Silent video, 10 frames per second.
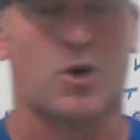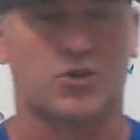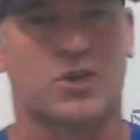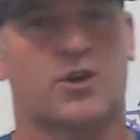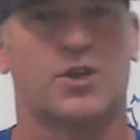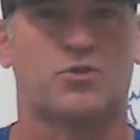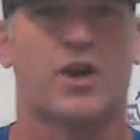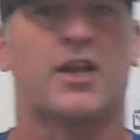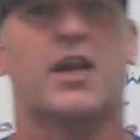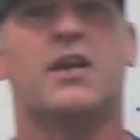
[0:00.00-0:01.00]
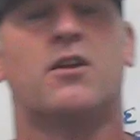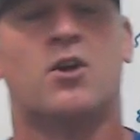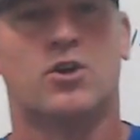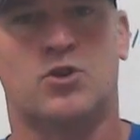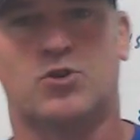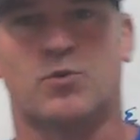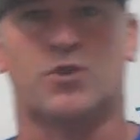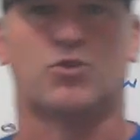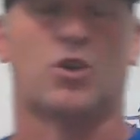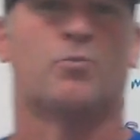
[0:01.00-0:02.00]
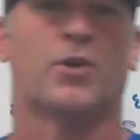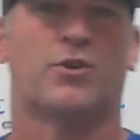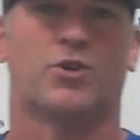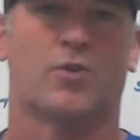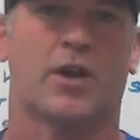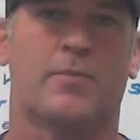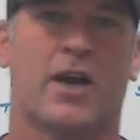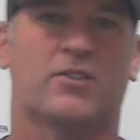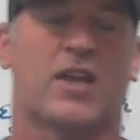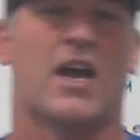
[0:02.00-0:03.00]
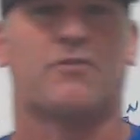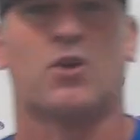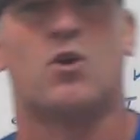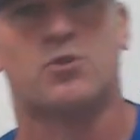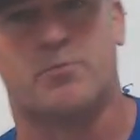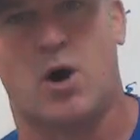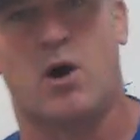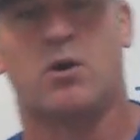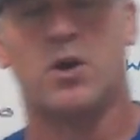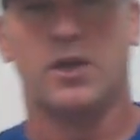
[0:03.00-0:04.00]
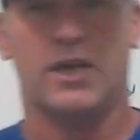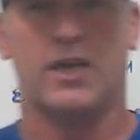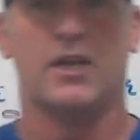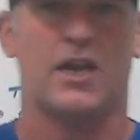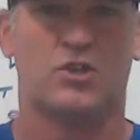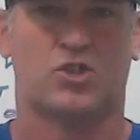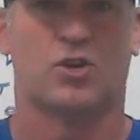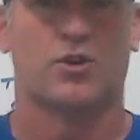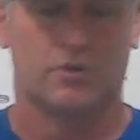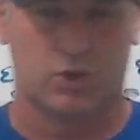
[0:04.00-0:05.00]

the ball security training aid. Use it with your skilled players, your running backs. They have to hold the ball in a certain